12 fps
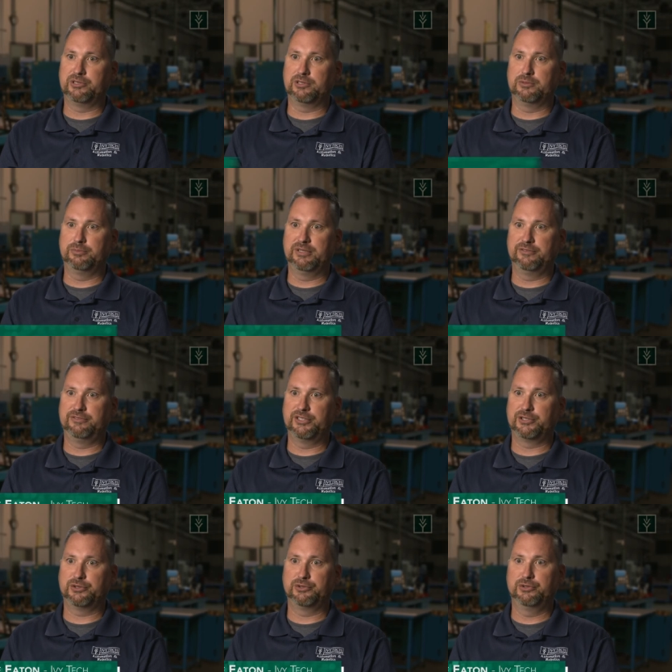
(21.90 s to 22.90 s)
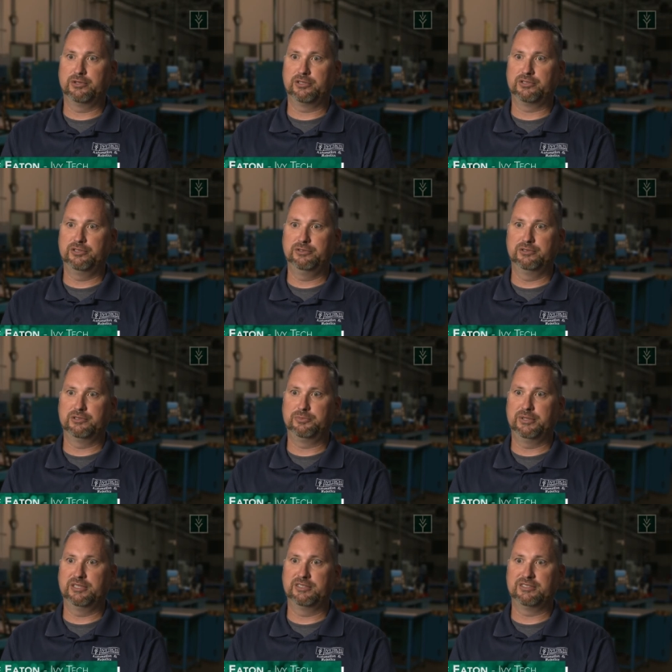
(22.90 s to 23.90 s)
are beneficial to our students
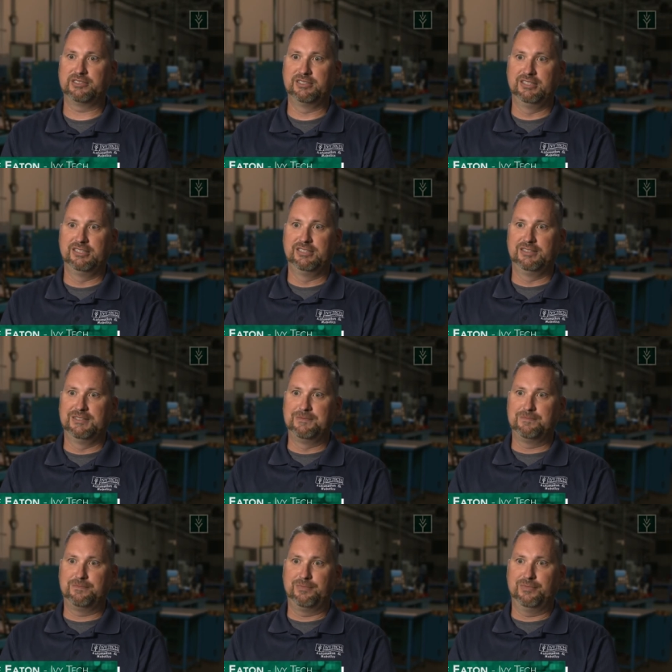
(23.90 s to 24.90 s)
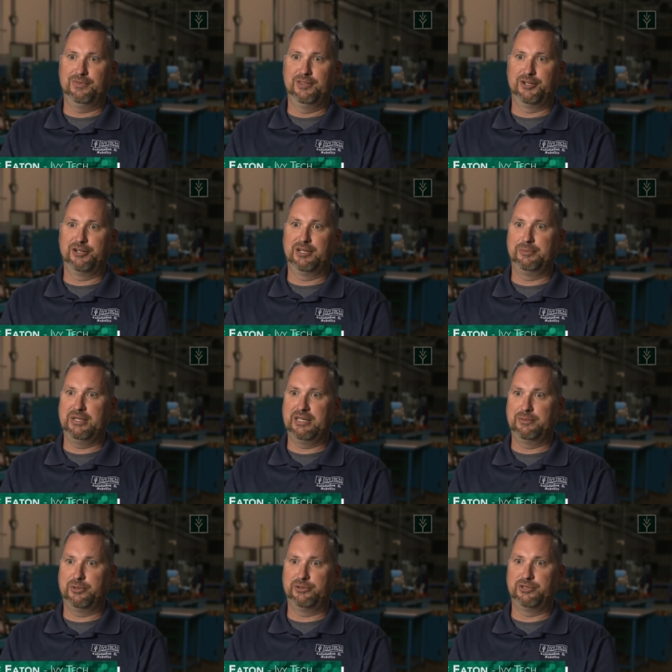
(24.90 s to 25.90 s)
because they're going to be
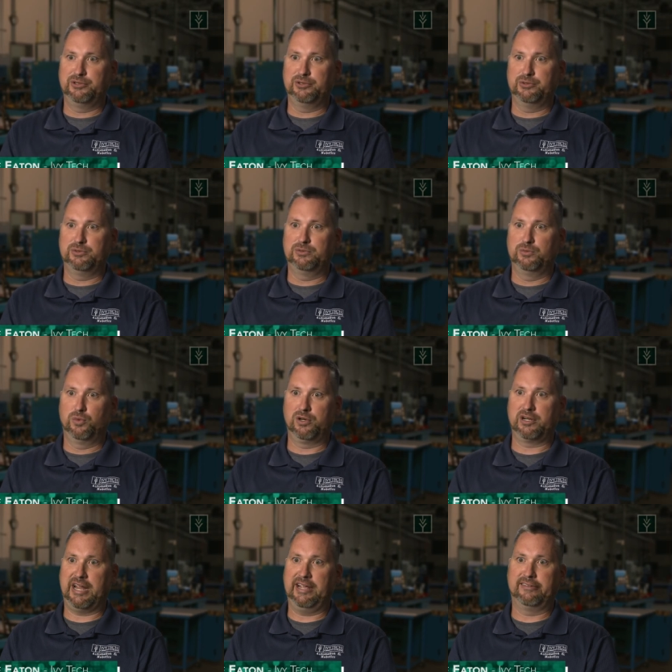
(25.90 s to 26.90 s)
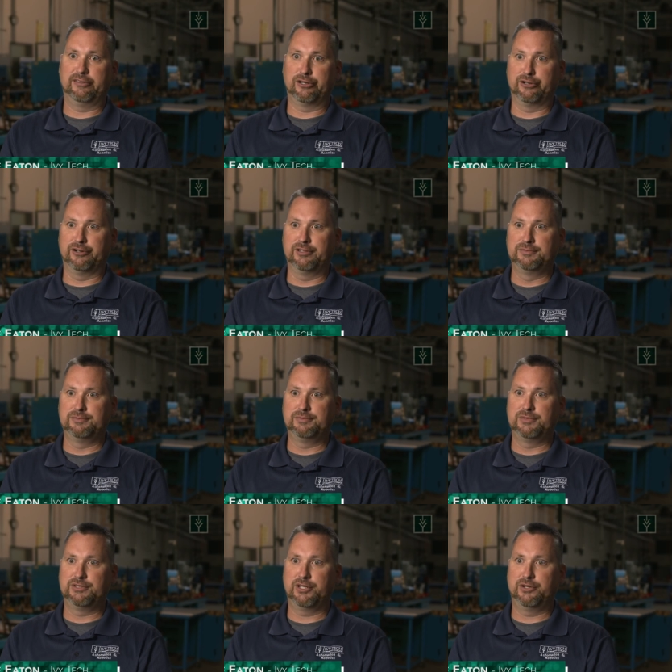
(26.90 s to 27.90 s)
able to work and learn.
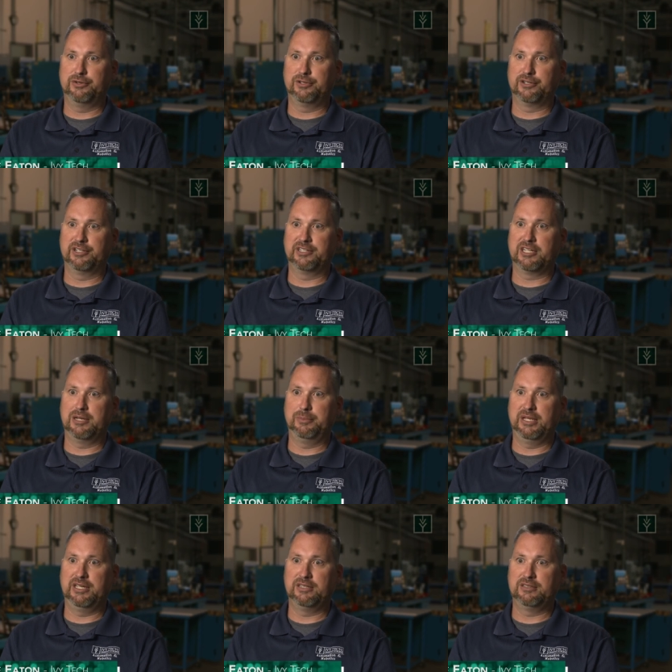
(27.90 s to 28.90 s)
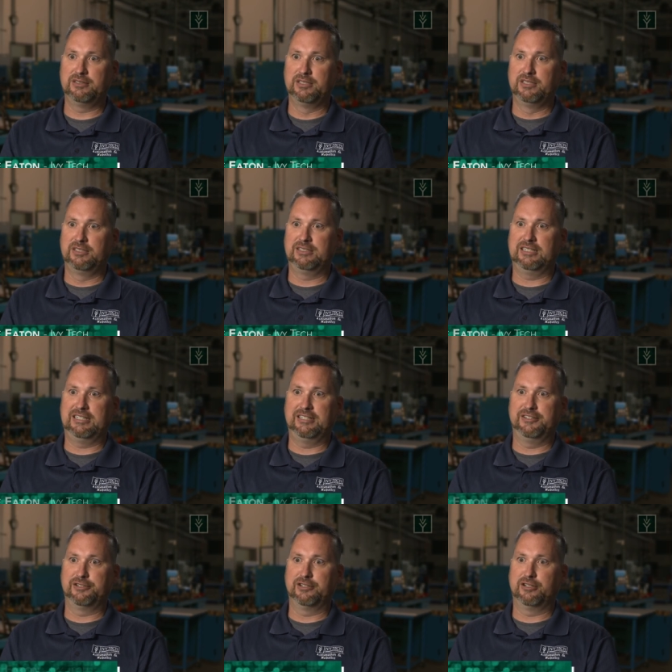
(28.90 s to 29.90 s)
So they're going to come in, uh,
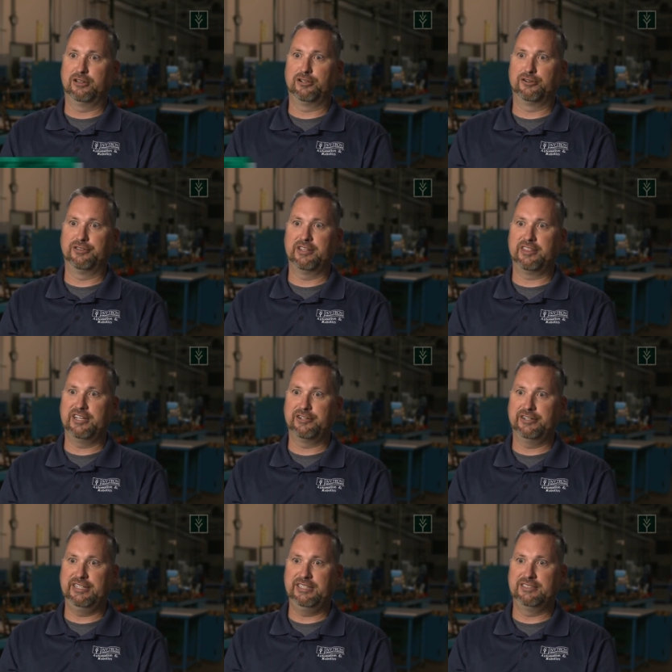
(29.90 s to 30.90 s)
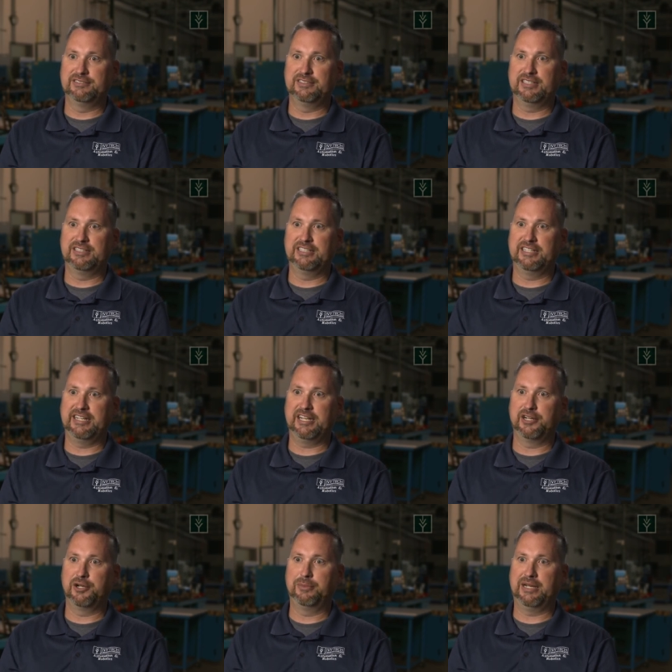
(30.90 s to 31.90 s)
they're going to learn the theory, and then they
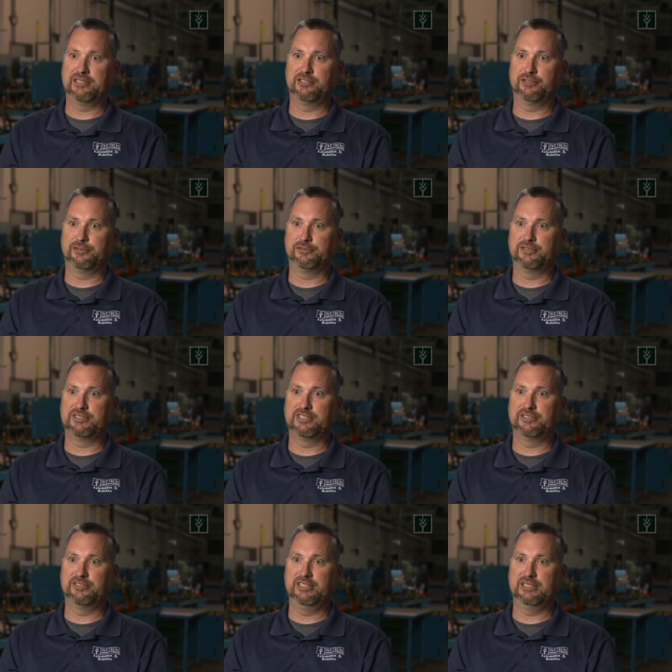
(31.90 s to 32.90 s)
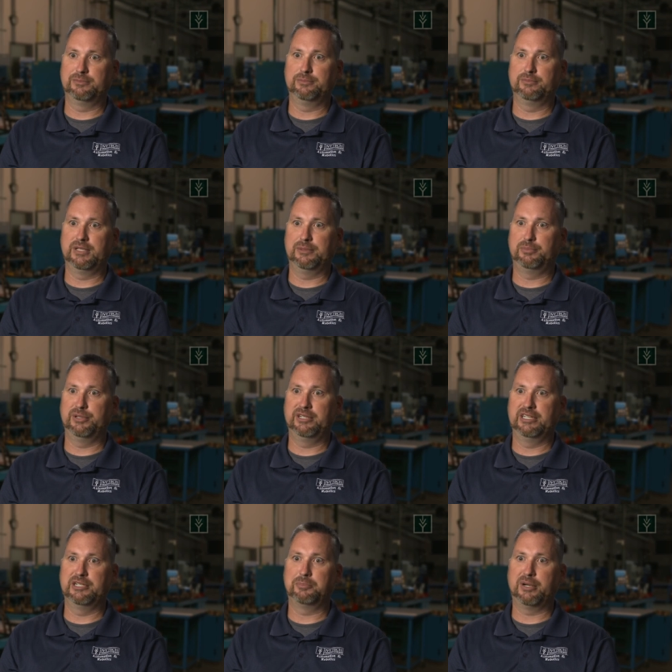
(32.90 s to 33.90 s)
can go back to their facility and, and put it
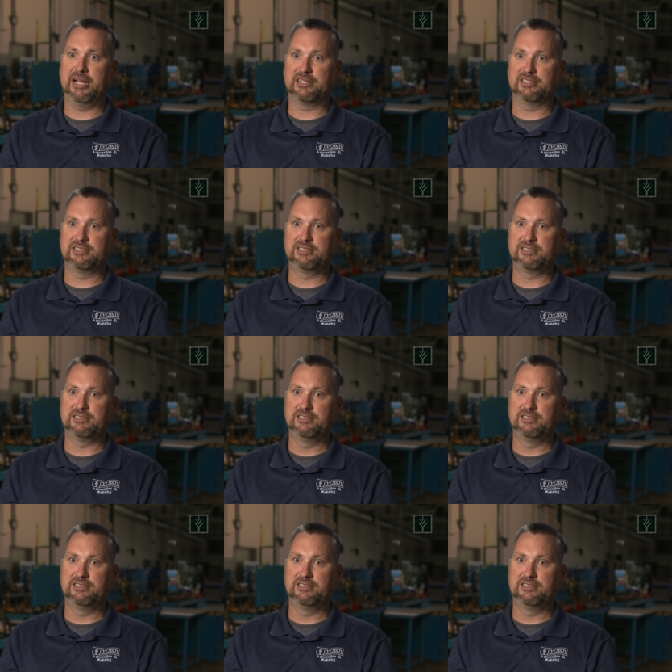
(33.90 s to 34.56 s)
into practice.